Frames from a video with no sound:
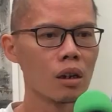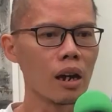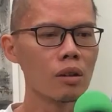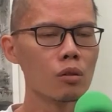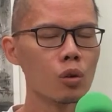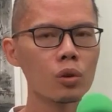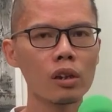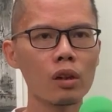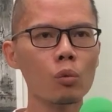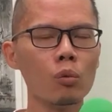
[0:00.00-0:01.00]
And
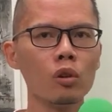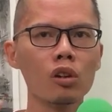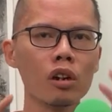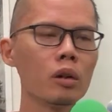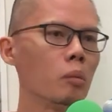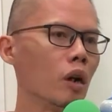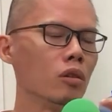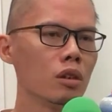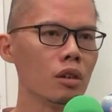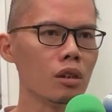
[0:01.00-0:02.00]
usually when we're talking about
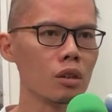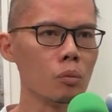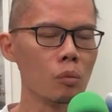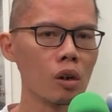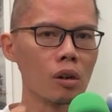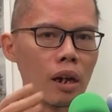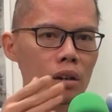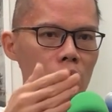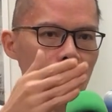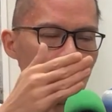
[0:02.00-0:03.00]
this, it's more like
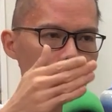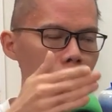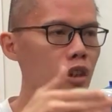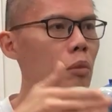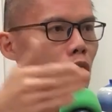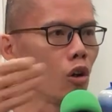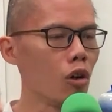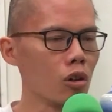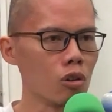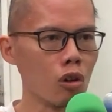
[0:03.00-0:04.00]
a little bit
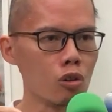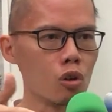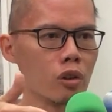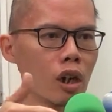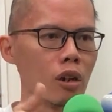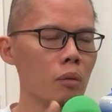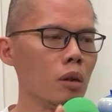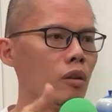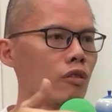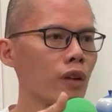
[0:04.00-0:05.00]
long drawn out,
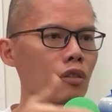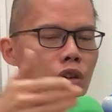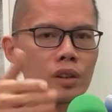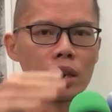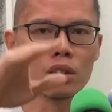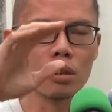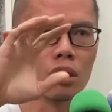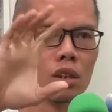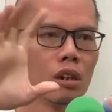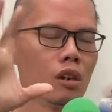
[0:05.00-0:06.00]
maybe 5 or 6
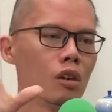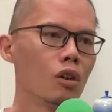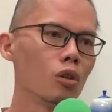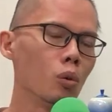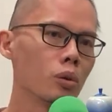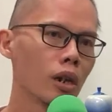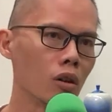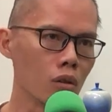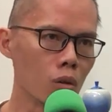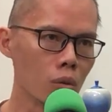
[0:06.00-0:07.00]
years, those kind
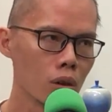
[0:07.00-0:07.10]
of goals.